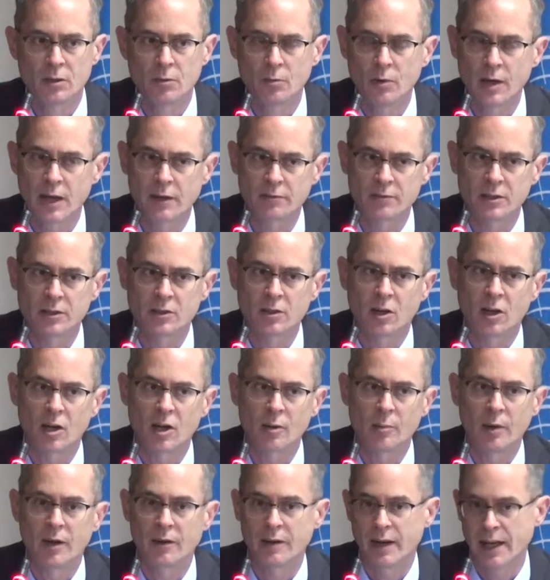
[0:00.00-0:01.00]
We have to
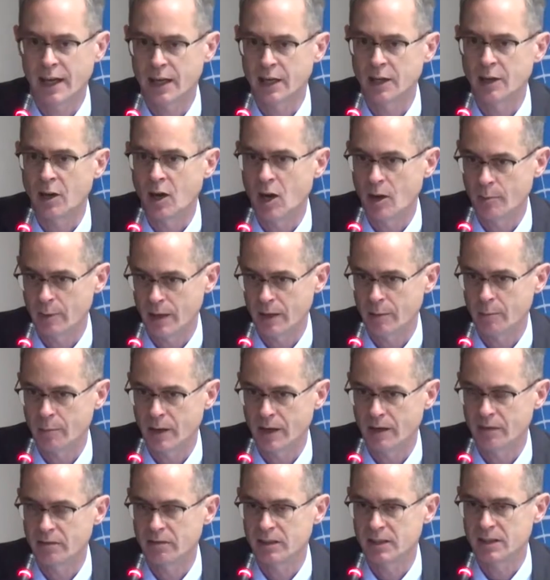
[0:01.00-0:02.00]
talk about economic
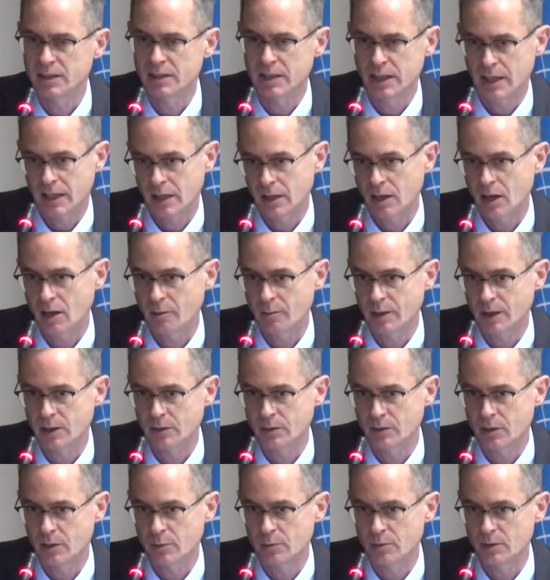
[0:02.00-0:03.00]
benefits in
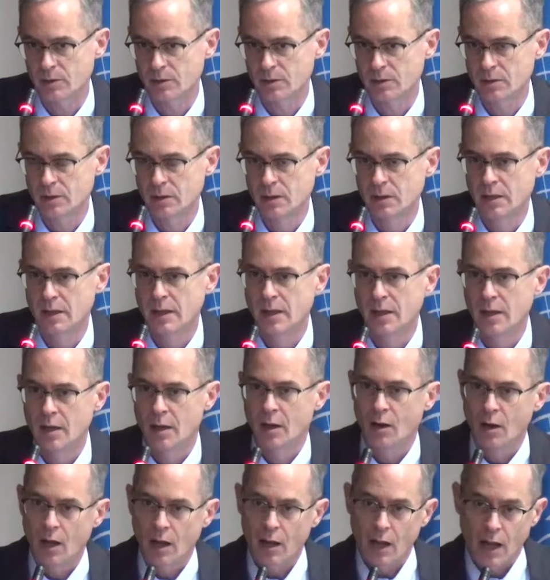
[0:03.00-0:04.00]
economic terms.
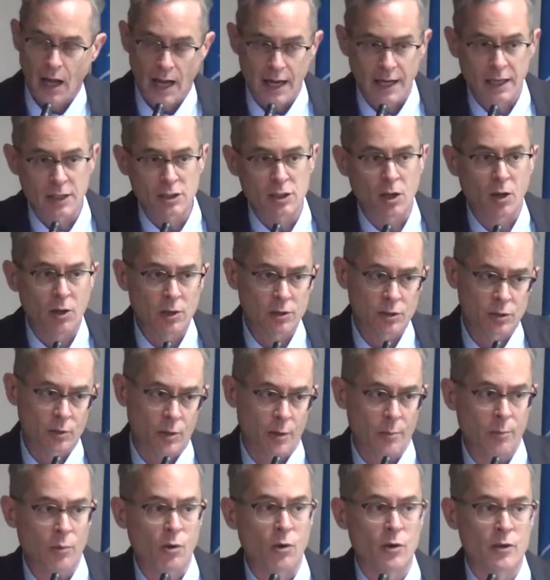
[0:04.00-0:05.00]
And it's
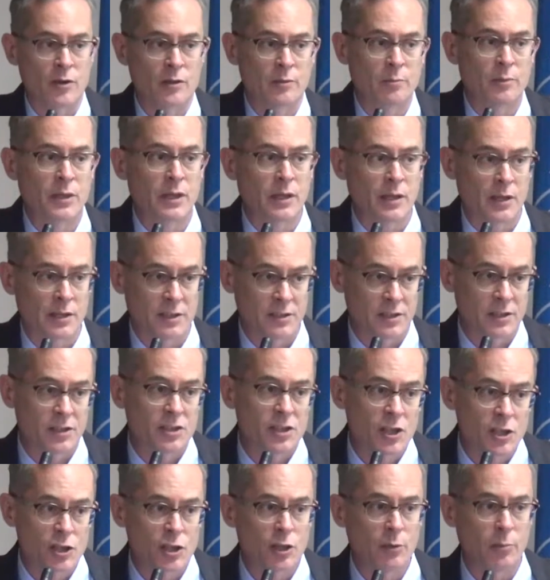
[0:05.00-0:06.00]
also important because
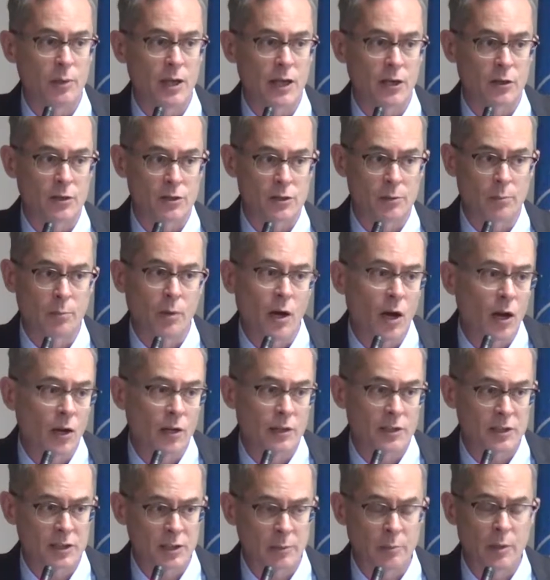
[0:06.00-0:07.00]
decision makers and
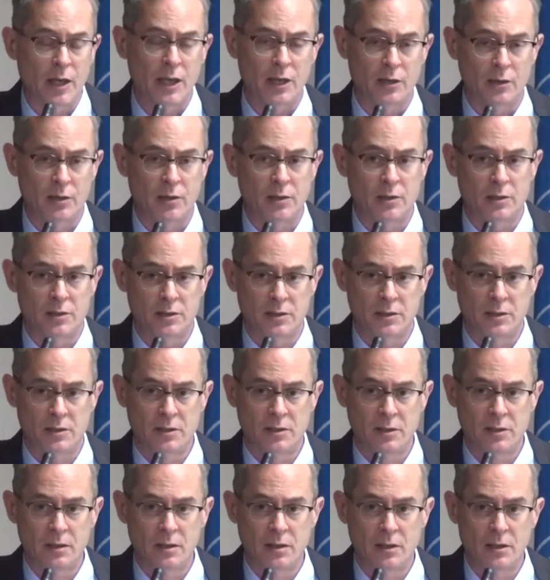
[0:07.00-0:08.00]
policy makers
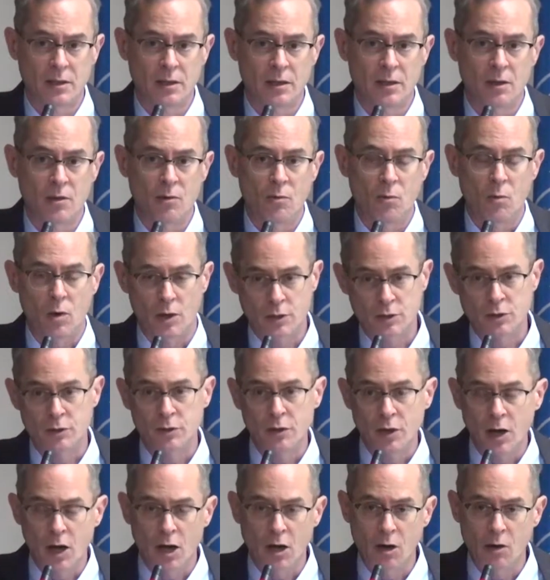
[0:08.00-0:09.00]
want to
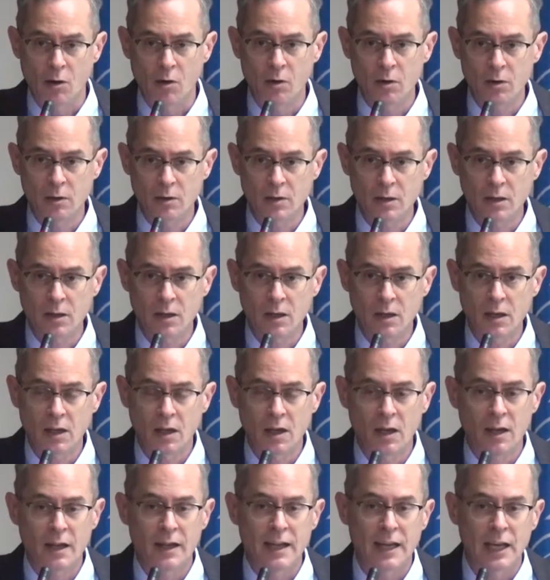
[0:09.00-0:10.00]
know
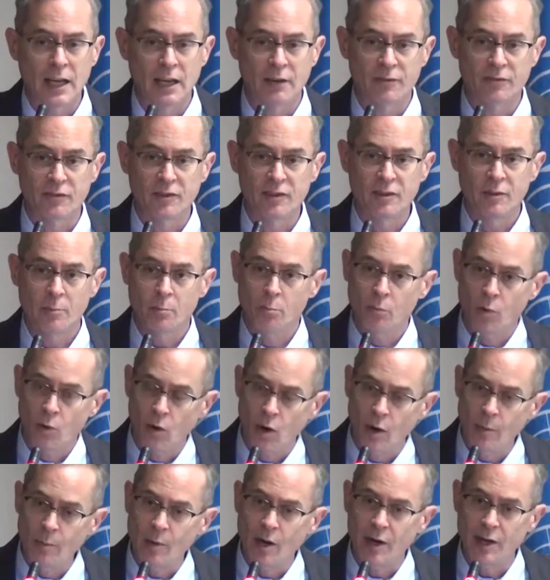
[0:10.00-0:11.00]
if
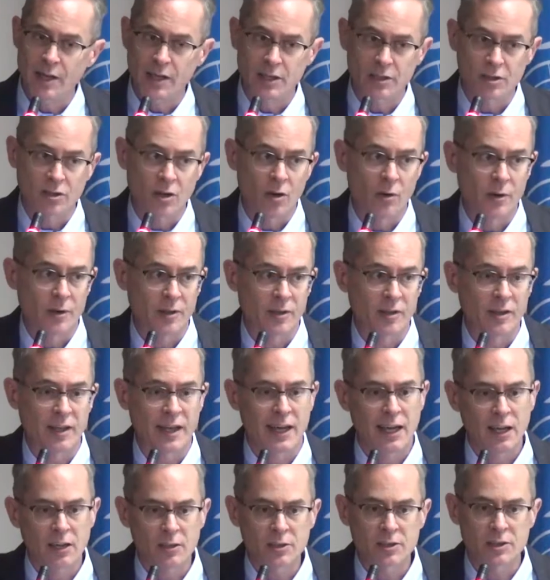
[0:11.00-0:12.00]
more money is going to the
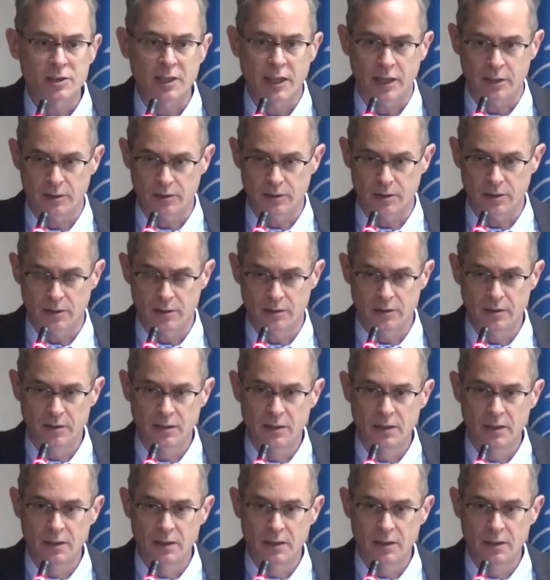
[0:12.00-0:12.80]
health sector,